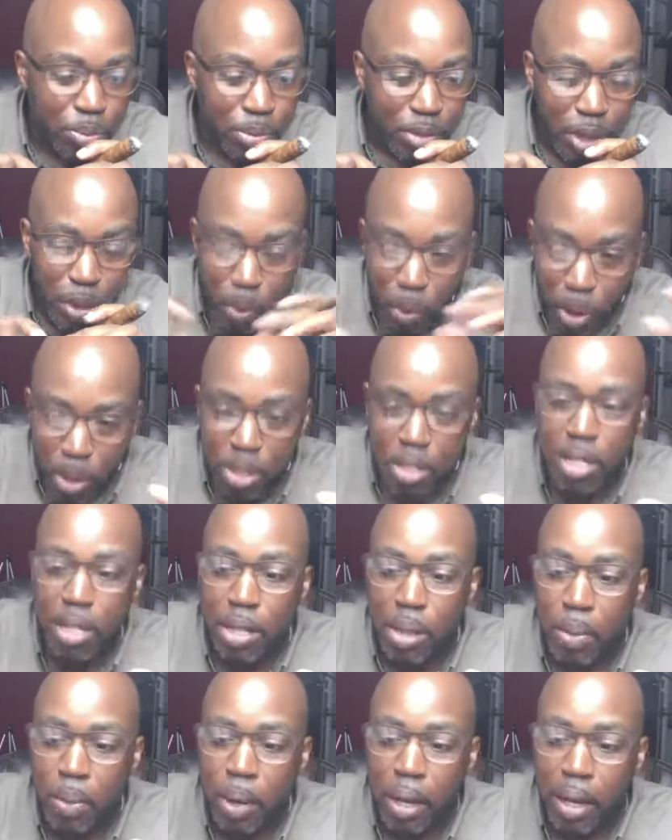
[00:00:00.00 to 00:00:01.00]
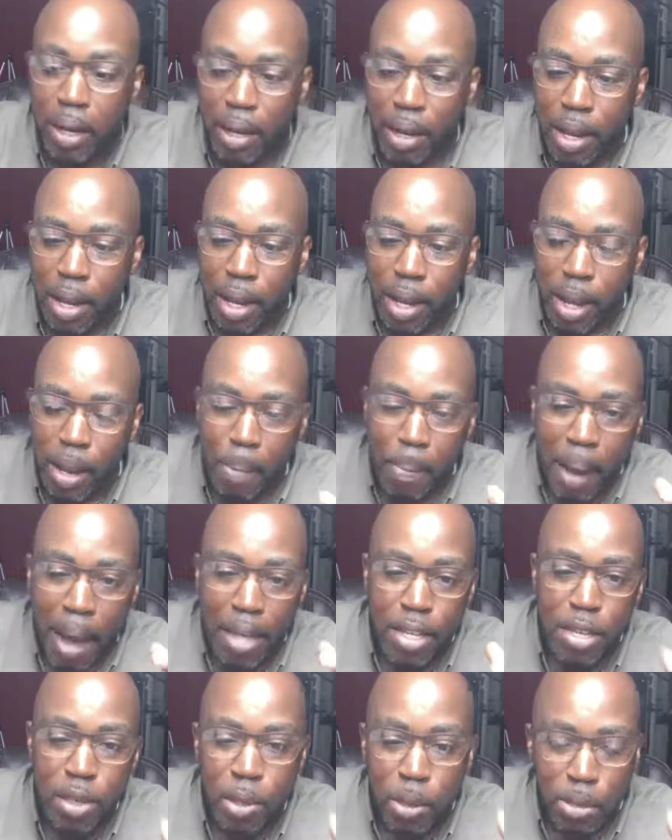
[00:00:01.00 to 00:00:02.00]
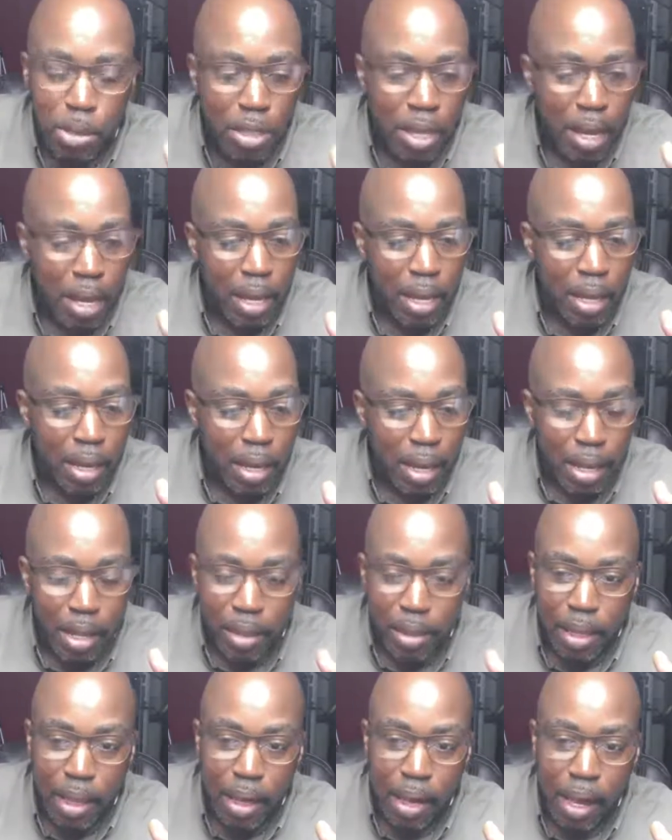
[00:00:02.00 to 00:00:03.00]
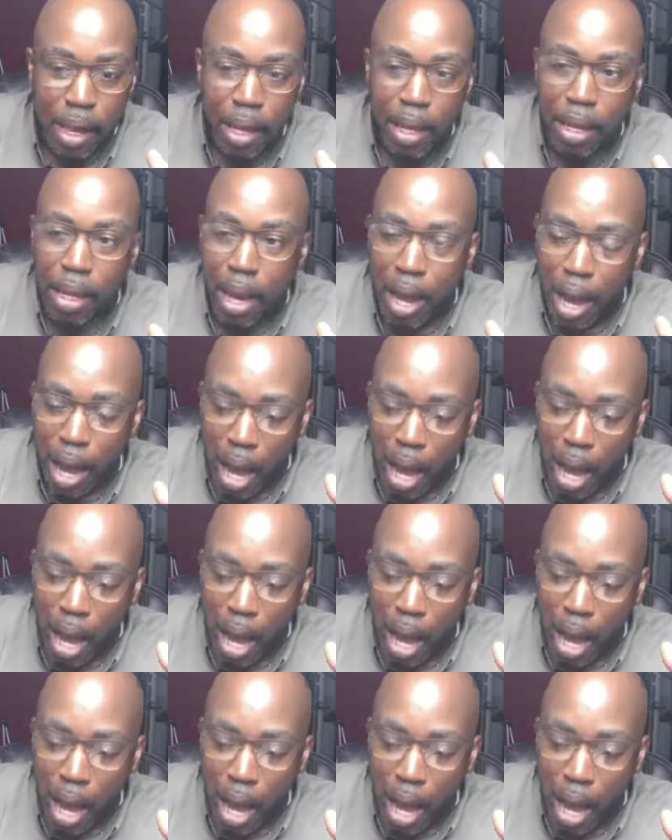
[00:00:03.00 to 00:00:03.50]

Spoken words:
It works either way. And by you saying that, hey,